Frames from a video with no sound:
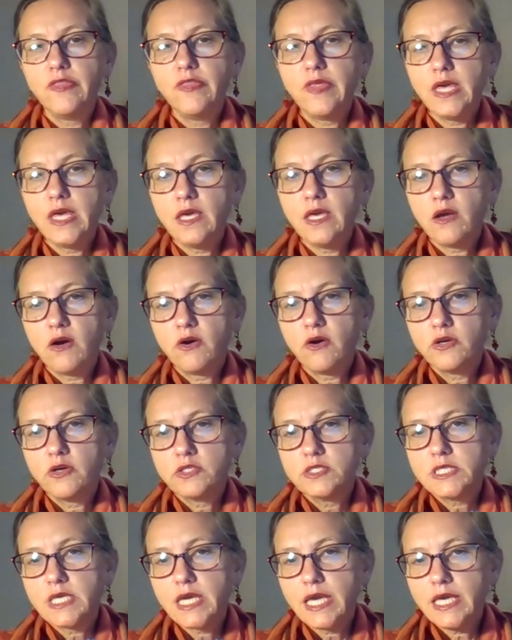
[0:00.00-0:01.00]
They
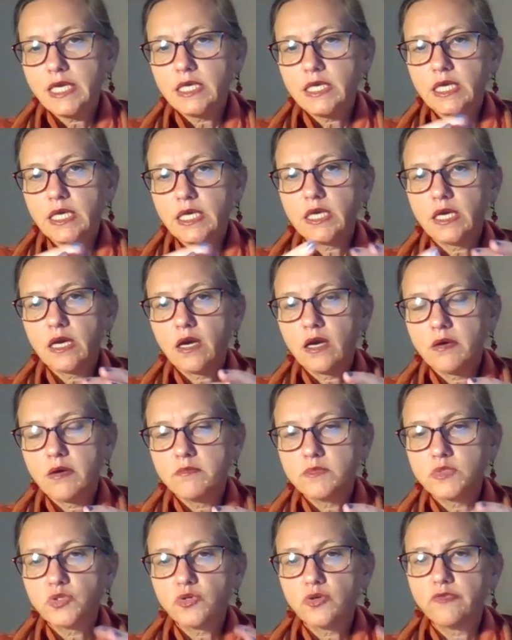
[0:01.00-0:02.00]
are taking
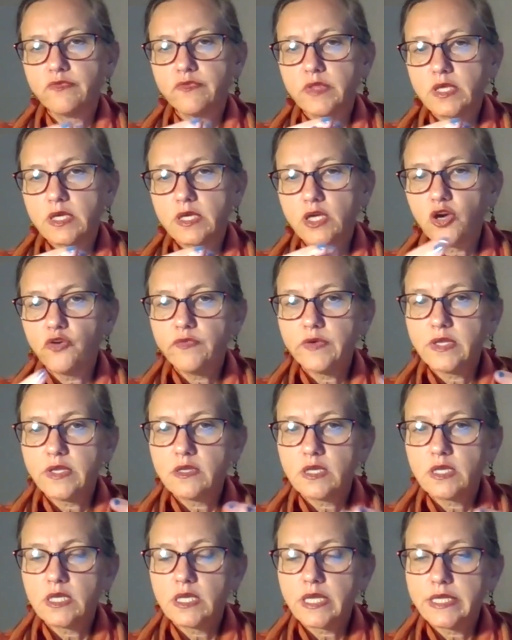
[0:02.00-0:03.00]
sort of the
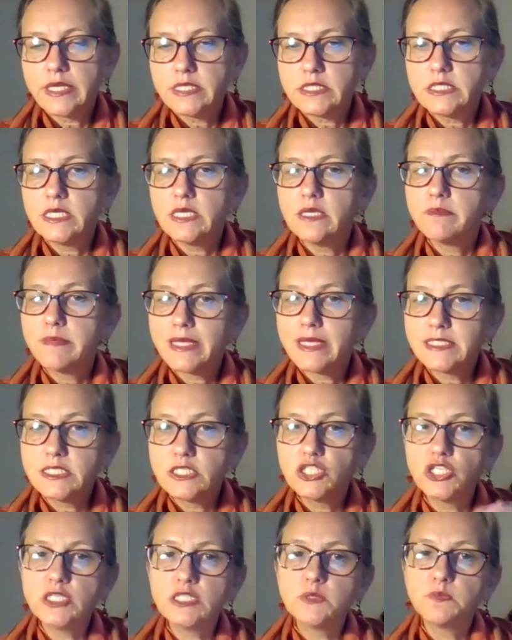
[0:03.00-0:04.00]
COVID-19
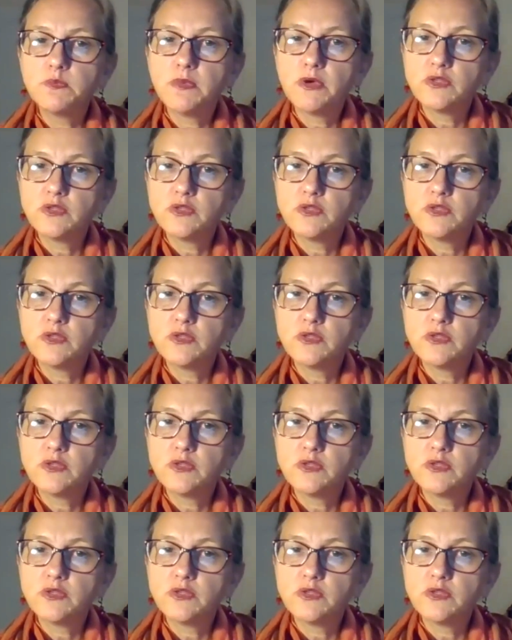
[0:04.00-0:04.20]
messages,